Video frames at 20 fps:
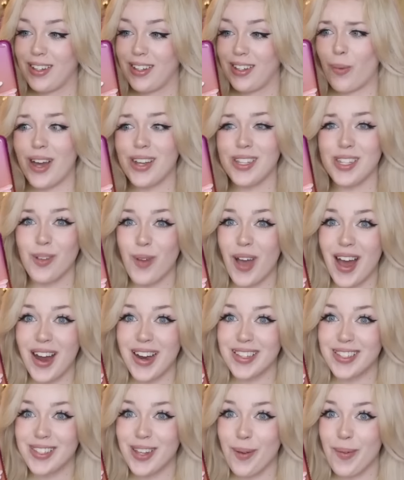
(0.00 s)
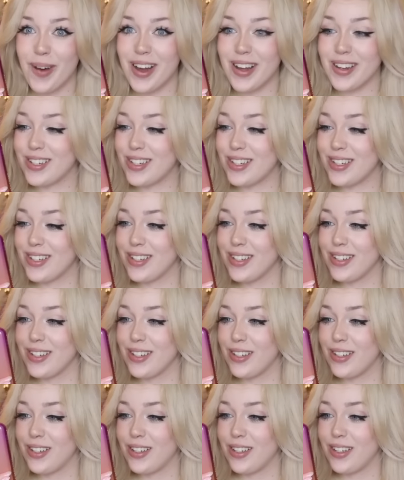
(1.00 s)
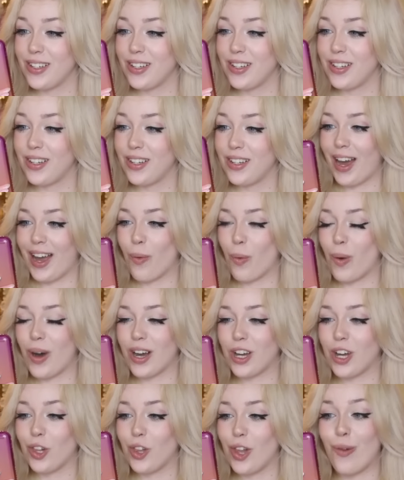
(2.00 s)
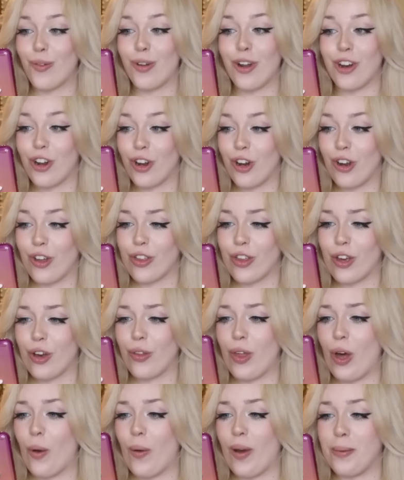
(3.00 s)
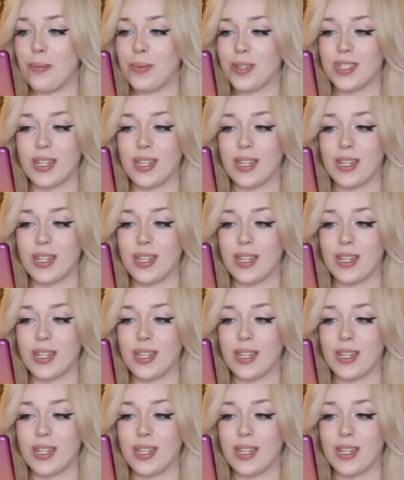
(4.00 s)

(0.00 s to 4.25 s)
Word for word: Why is he writing so much? Translating. I walk alone on Earth, although I have